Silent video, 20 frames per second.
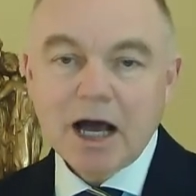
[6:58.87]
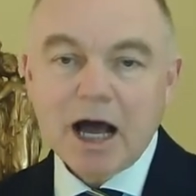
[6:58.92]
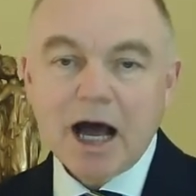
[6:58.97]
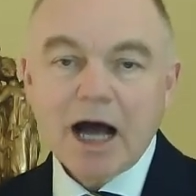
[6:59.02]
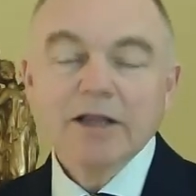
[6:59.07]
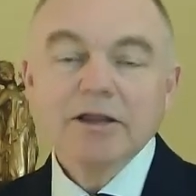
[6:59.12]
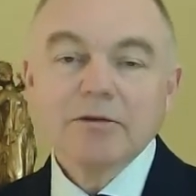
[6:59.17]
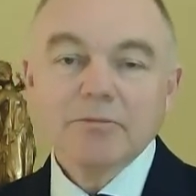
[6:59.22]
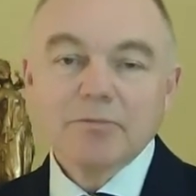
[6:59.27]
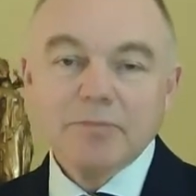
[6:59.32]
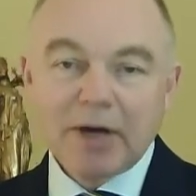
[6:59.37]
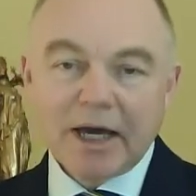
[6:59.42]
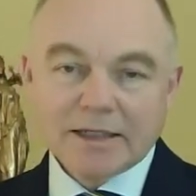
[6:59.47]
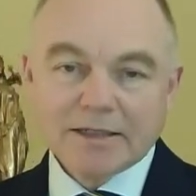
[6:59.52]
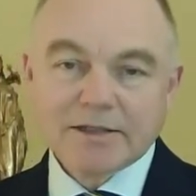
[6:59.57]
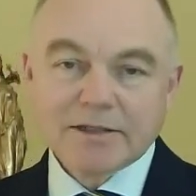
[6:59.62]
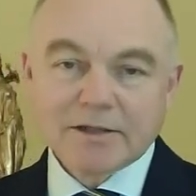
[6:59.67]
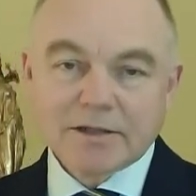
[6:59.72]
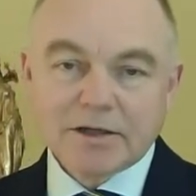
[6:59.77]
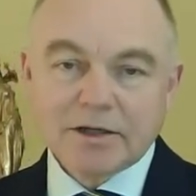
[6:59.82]
and the
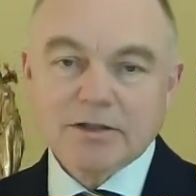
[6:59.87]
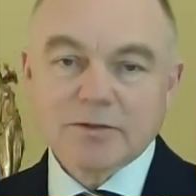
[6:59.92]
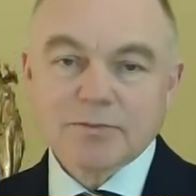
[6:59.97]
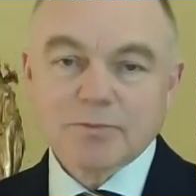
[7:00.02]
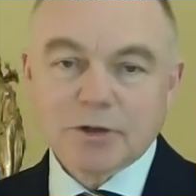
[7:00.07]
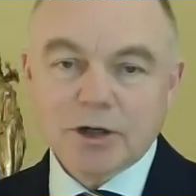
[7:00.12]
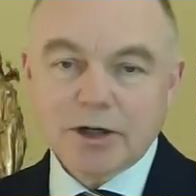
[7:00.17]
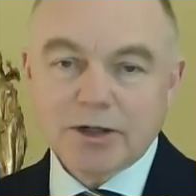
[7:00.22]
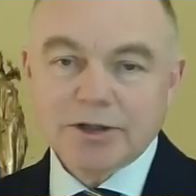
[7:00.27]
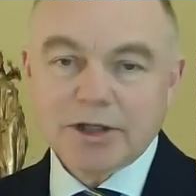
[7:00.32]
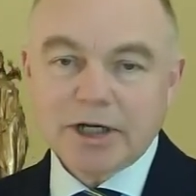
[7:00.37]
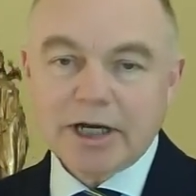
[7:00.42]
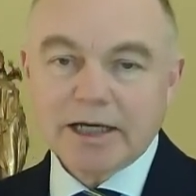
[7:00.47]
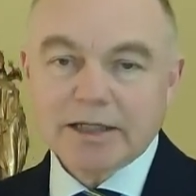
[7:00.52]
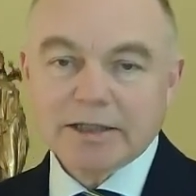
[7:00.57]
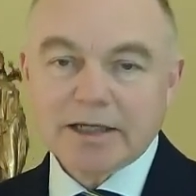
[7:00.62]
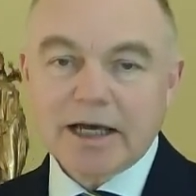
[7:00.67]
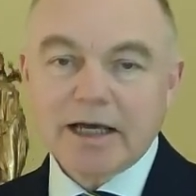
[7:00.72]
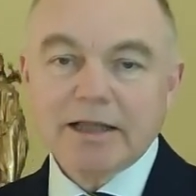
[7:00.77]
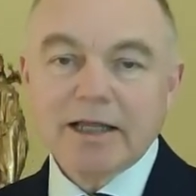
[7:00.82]
best of those
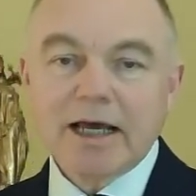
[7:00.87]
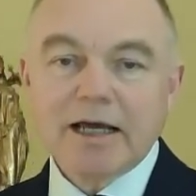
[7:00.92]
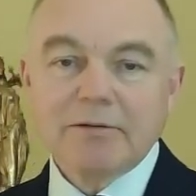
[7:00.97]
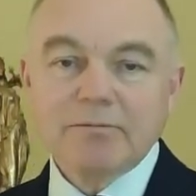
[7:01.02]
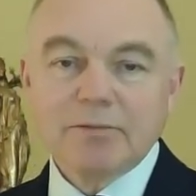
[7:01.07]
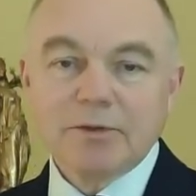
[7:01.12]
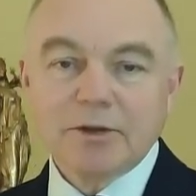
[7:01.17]
projects are then